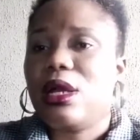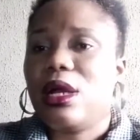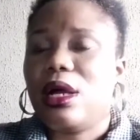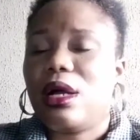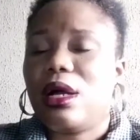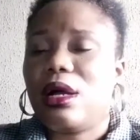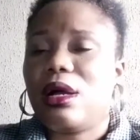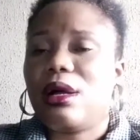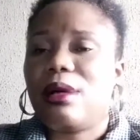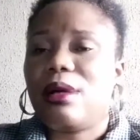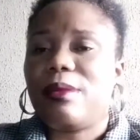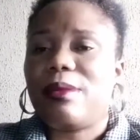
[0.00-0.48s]

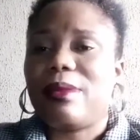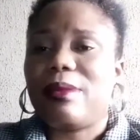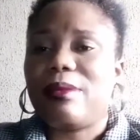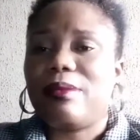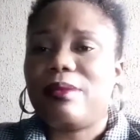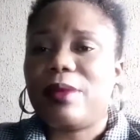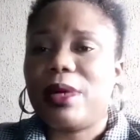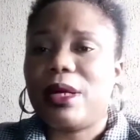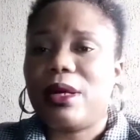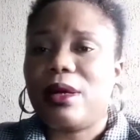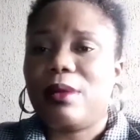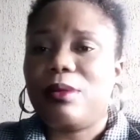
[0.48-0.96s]

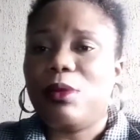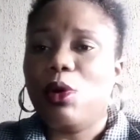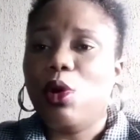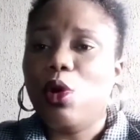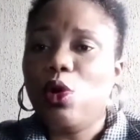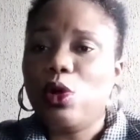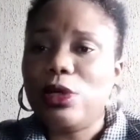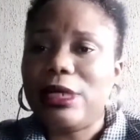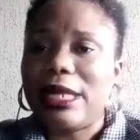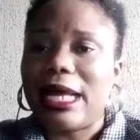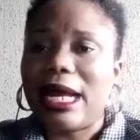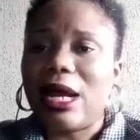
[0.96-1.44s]

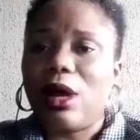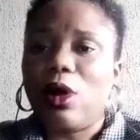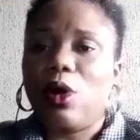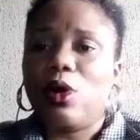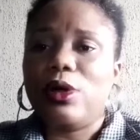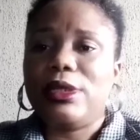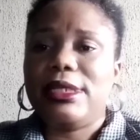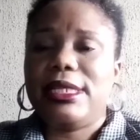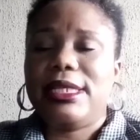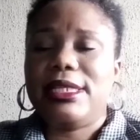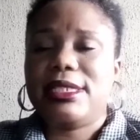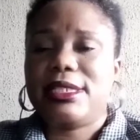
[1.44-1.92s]
owner
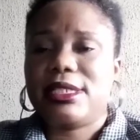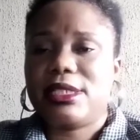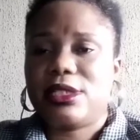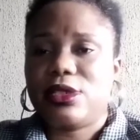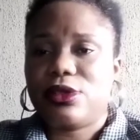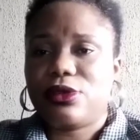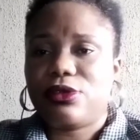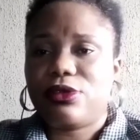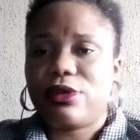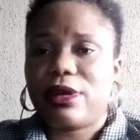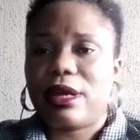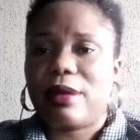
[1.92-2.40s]
on
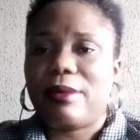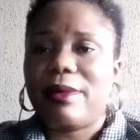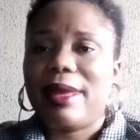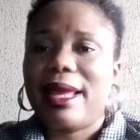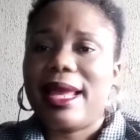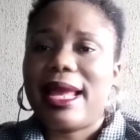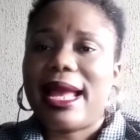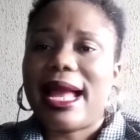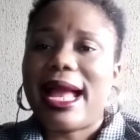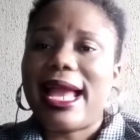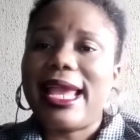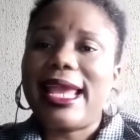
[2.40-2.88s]
Instagram,
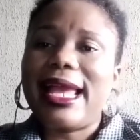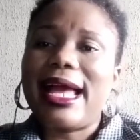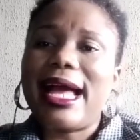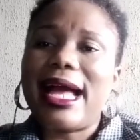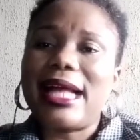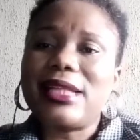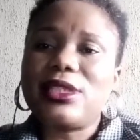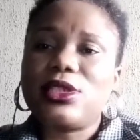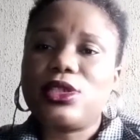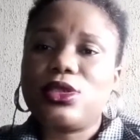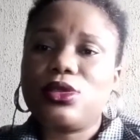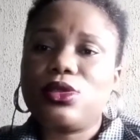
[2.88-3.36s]
I
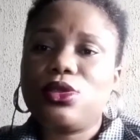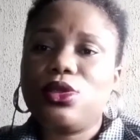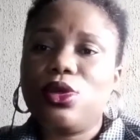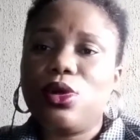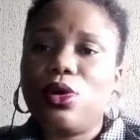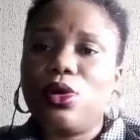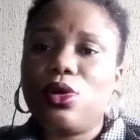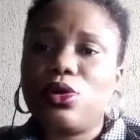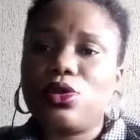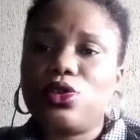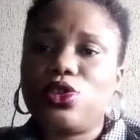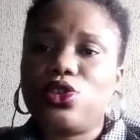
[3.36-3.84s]
had to
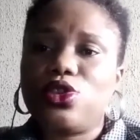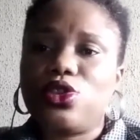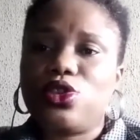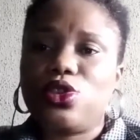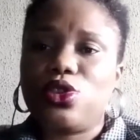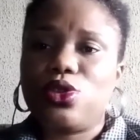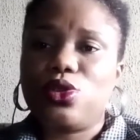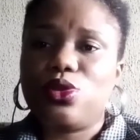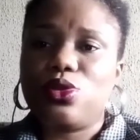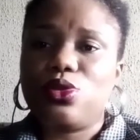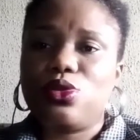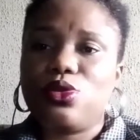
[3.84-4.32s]
go
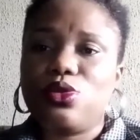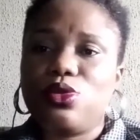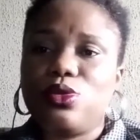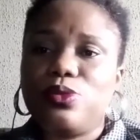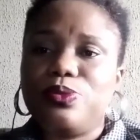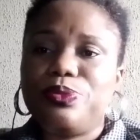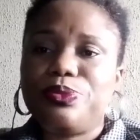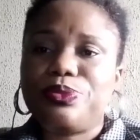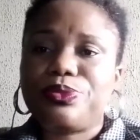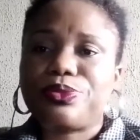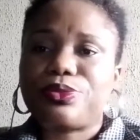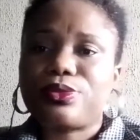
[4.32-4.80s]
to
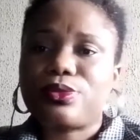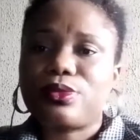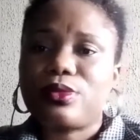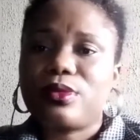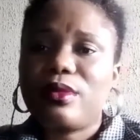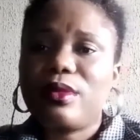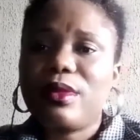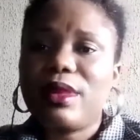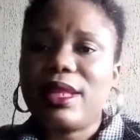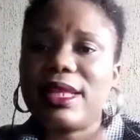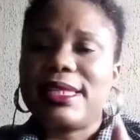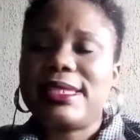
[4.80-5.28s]

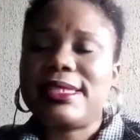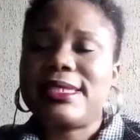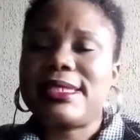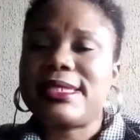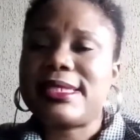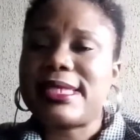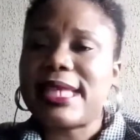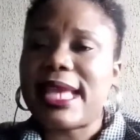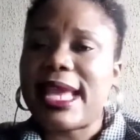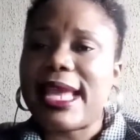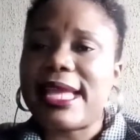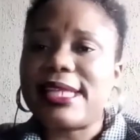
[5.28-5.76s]

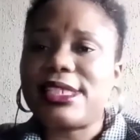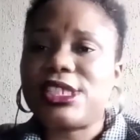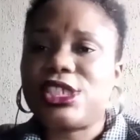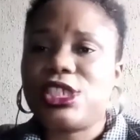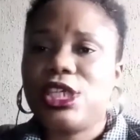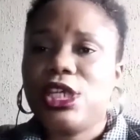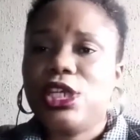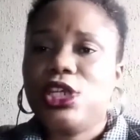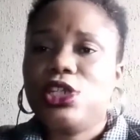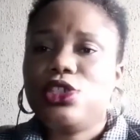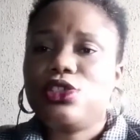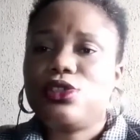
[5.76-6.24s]
search
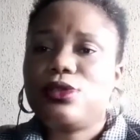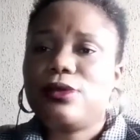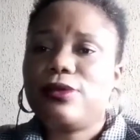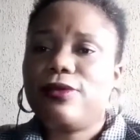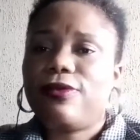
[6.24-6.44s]
to